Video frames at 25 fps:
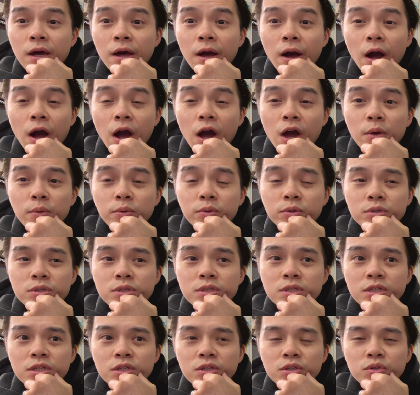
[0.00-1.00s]
I will
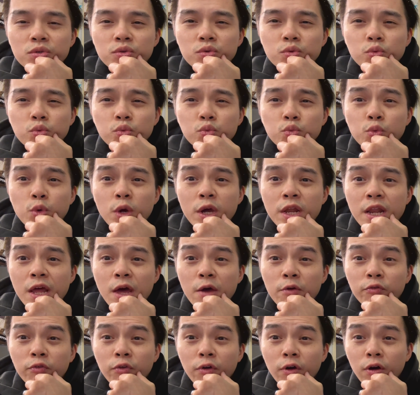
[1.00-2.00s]
see you
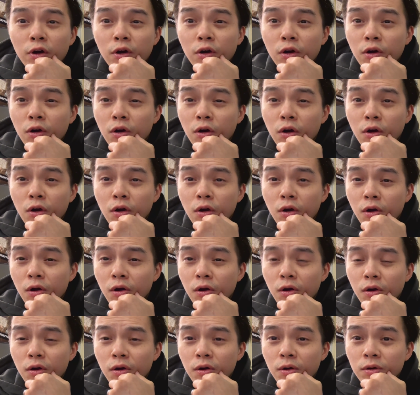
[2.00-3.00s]

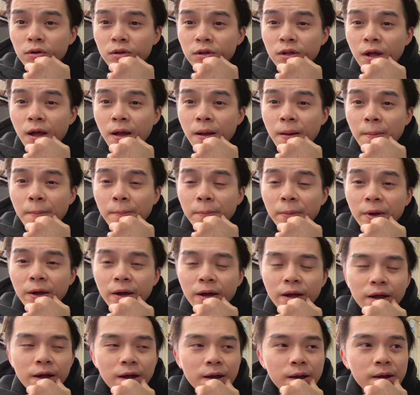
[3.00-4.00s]
whenever.
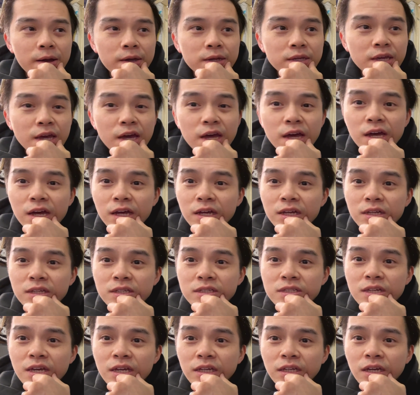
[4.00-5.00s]
But yeah,
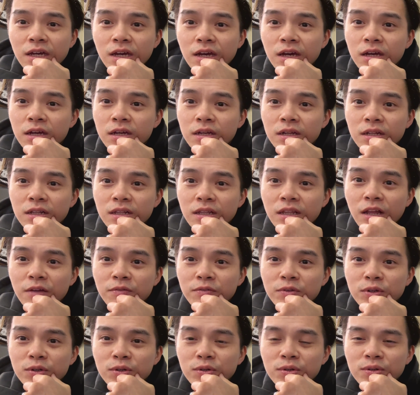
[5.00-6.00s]
take care.
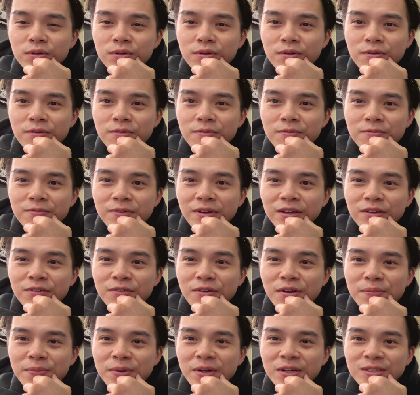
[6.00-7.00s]
Love you all. Thank you
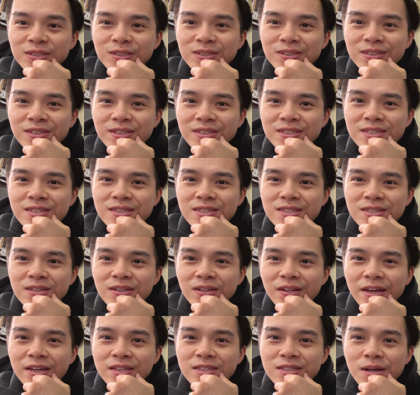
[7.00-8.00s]
very much. See
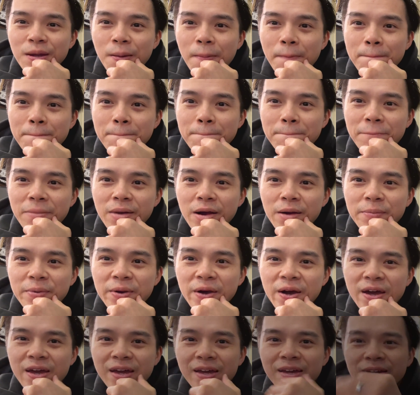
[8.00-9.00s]
you later.
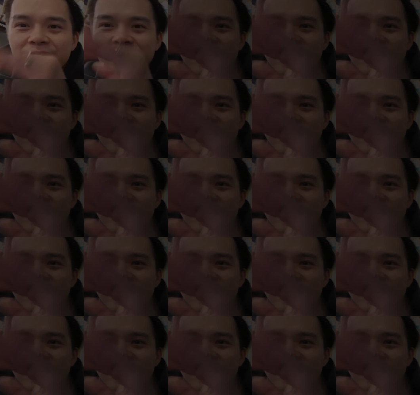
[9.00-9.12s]
Bye-bye.